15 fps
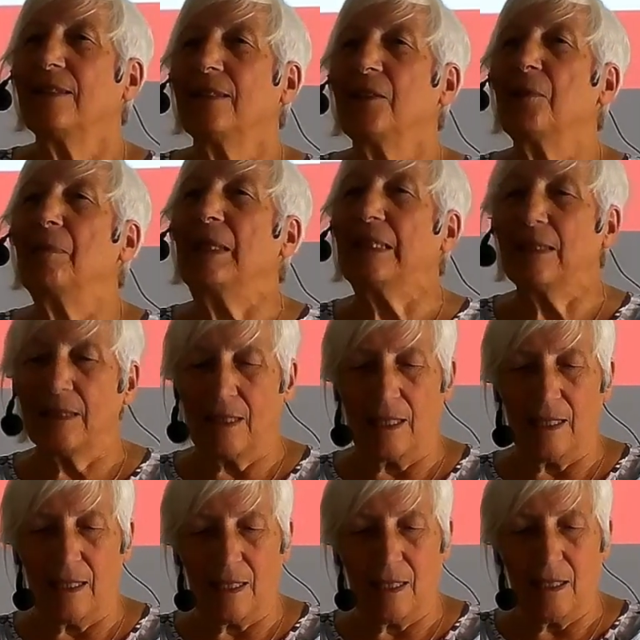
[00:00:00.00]
the
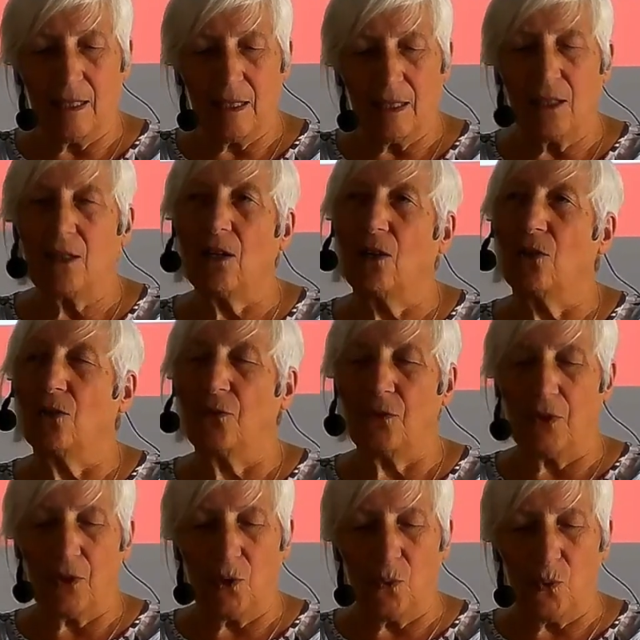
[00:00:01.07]
builders of
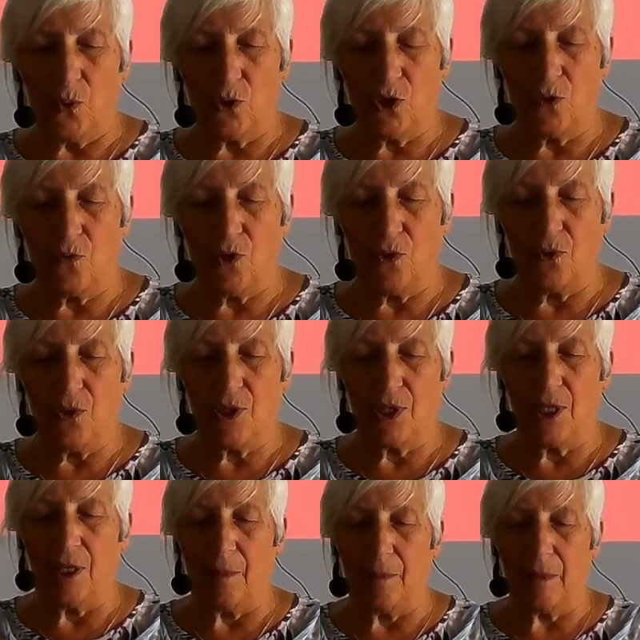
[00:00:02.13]
the walls of
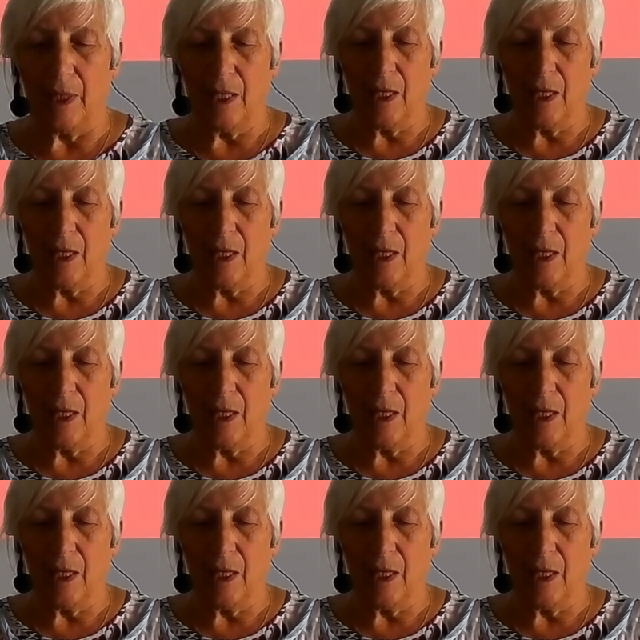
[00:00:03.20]
Jerusalem.